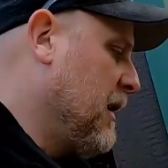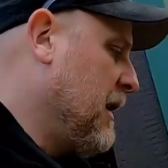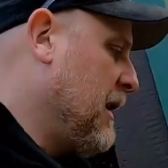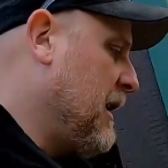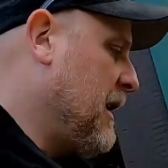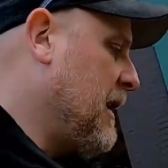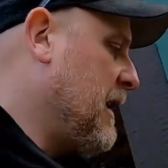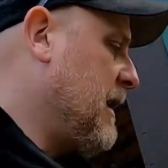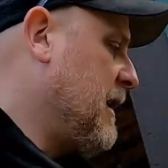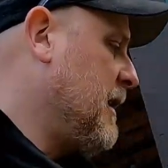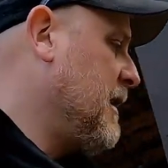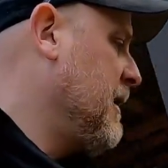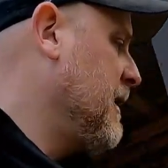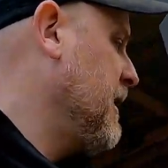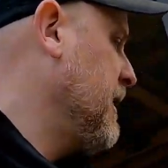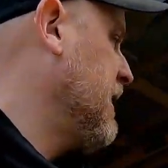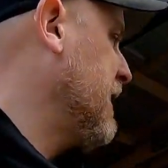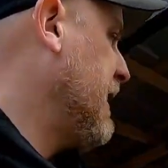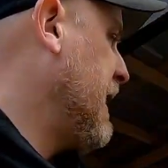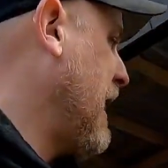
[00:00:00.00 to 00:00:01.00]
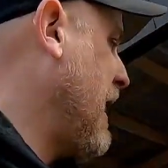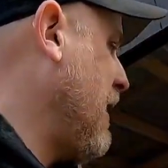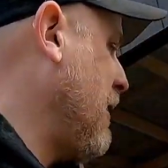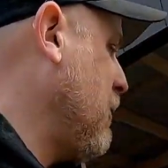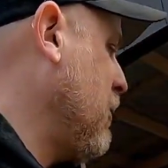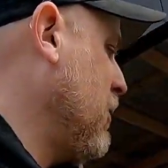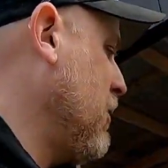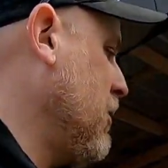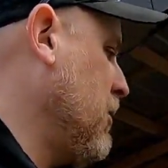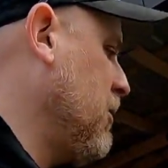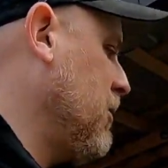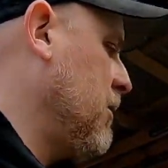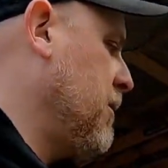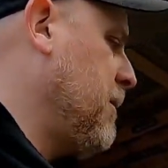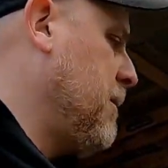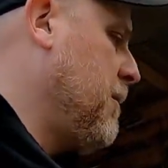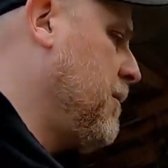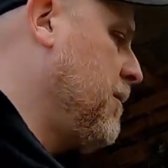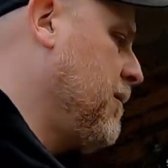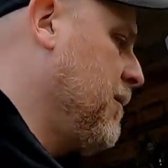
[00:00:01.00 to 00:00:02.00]
and that will
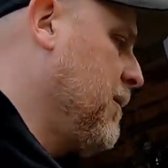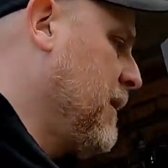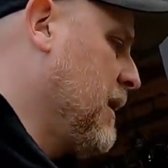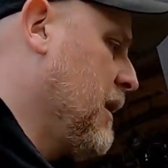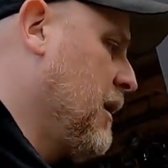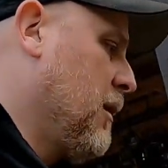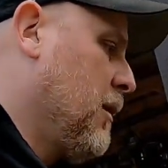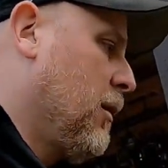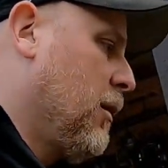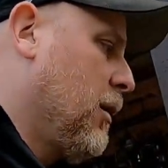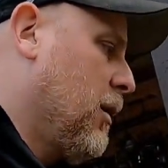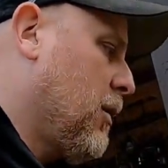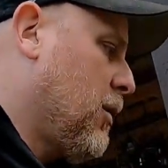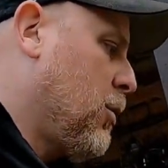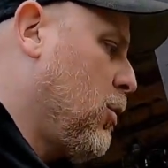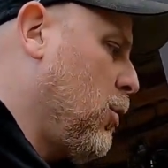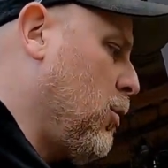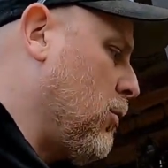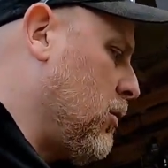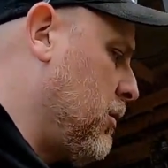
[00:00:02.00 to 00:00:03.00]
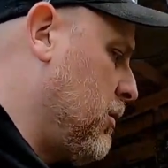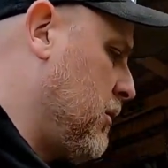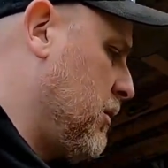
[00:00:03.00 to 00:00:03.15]
look cool.